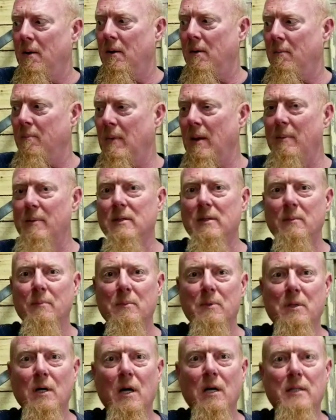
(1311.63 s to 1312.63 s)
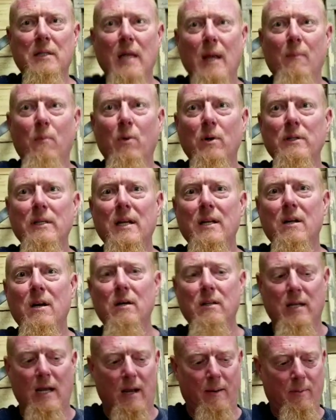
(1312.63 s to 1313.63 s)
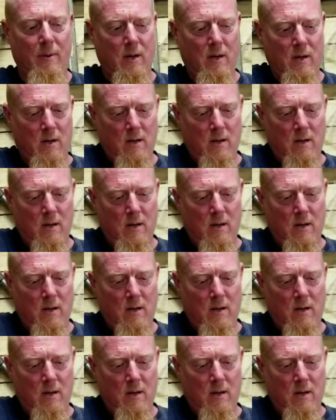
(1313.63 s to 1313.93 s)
Maybe some duct tape. Where's that duct tape?